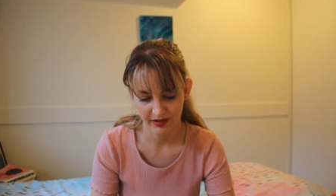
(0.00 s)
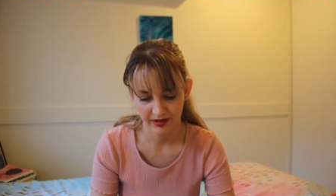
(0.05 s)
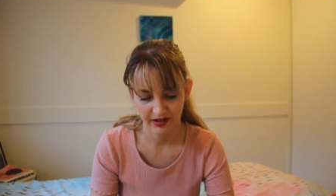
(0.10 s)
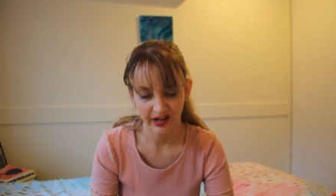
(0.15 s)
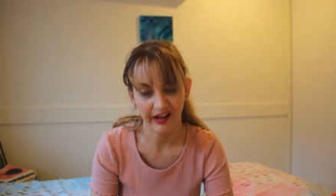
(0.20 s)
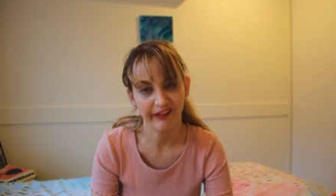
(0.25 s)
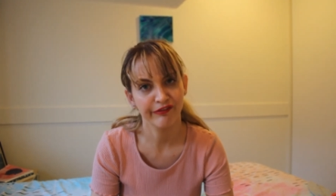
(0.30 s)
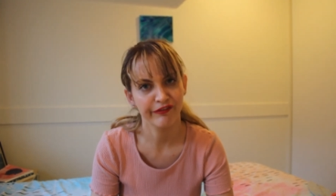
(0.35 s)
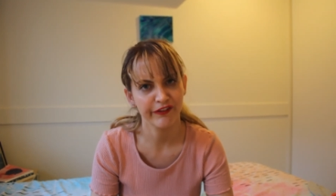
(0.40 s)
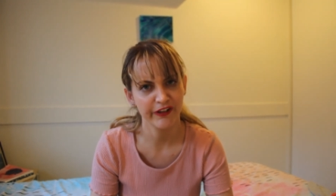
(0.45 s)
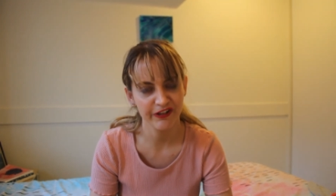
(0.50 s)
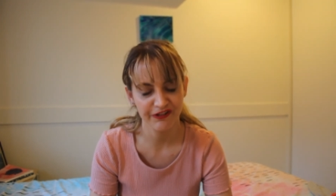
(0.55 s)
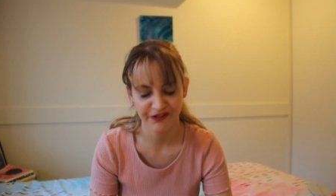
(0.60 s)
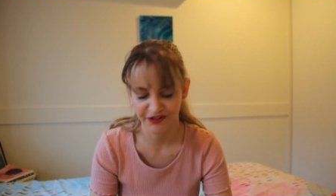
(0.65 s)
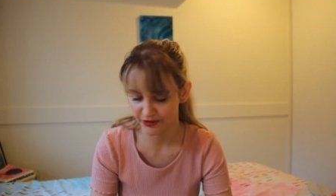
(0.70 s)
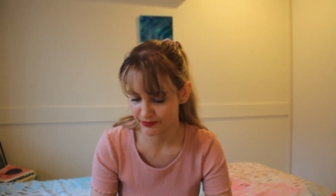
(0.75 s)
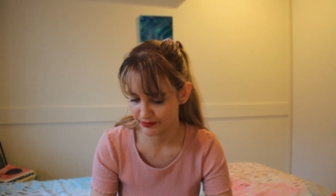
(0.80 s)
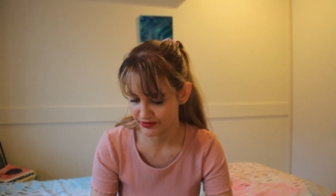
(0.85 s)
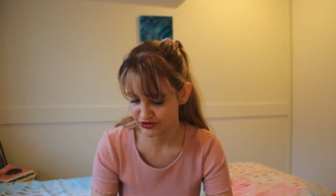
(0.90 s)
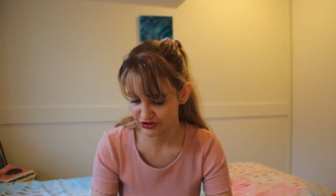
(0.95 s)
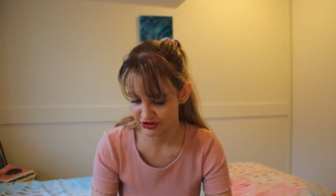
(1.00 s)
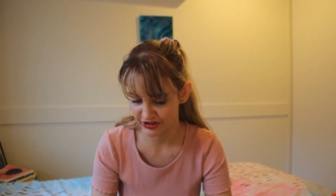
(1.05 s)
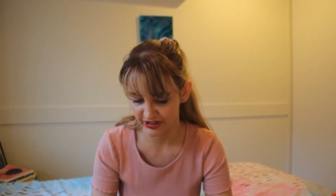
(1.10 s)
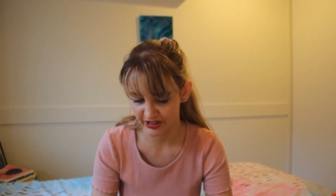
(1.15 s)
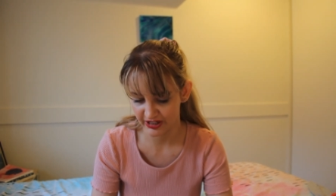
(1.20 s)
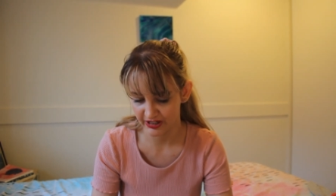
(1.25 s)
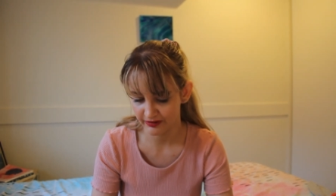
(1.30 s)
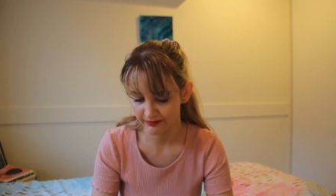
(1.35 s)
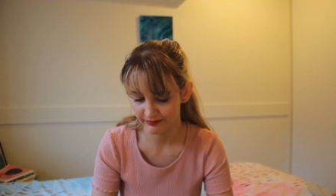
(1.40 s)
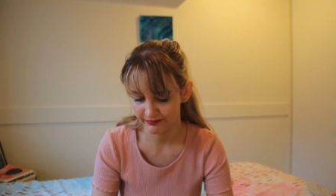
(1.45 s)
I finished ONG
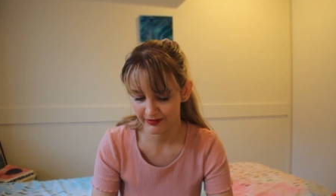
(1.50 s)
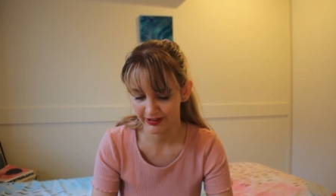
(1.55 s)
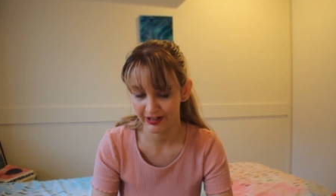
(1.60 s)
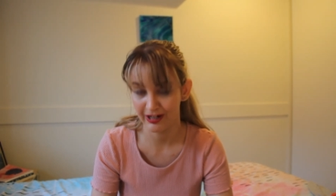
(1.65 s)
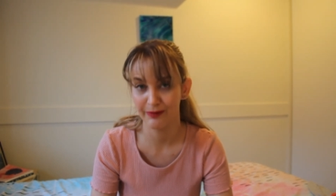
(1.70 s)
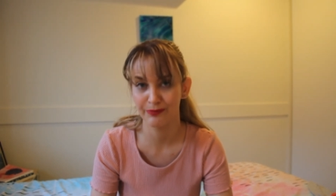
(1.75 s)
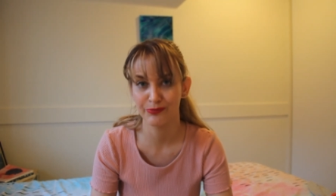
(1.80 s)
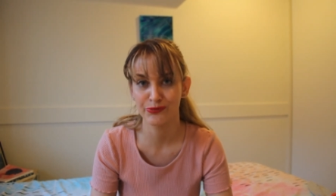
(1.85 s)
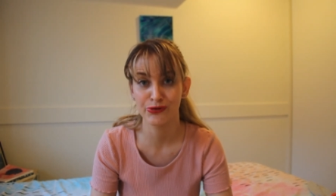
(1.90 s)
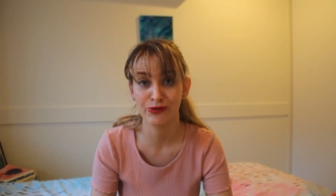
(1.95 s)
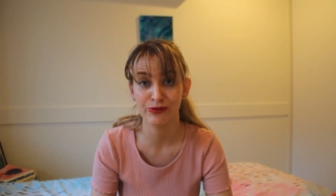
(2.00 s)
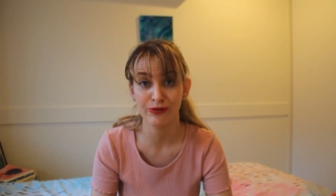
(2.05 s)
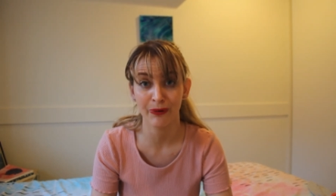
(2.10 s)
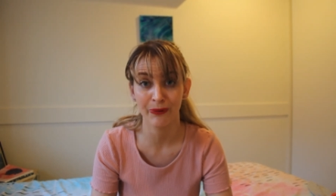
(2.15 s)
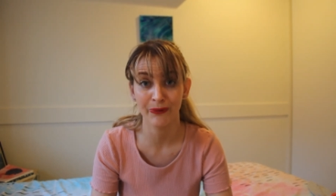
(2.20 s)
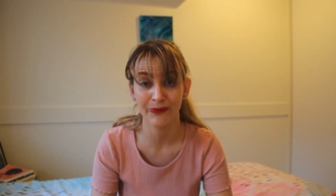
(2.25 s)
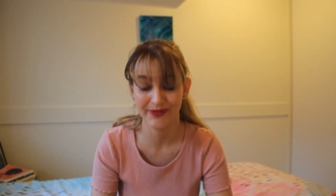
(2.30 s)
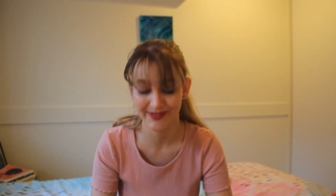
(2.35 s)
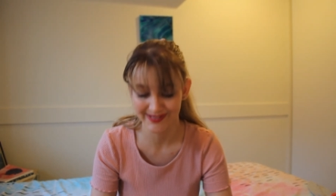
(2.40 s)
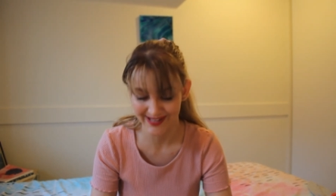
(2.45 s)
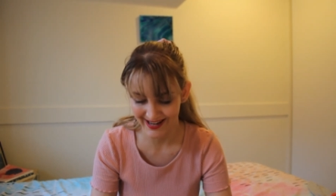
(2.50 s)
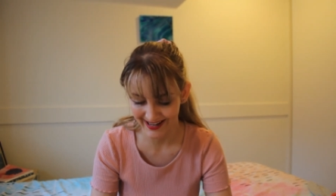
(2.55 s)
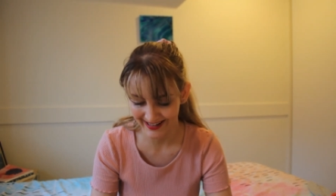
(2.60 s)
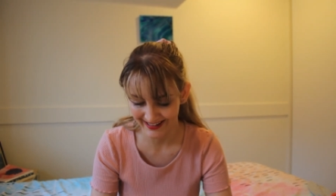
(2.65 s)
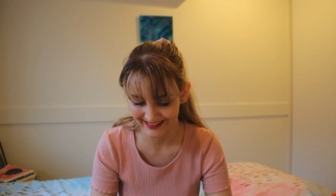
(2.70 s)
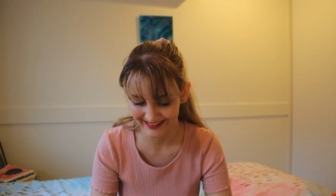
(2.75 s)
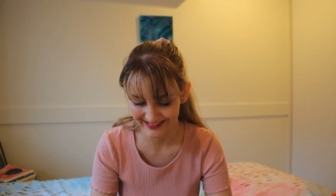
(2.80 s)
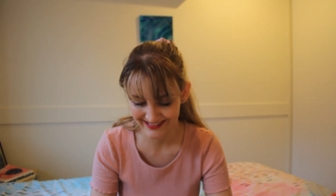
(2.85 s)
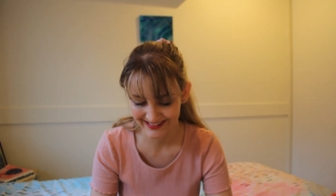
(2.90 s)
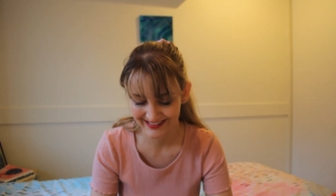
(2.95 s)
now, and I'm so sad.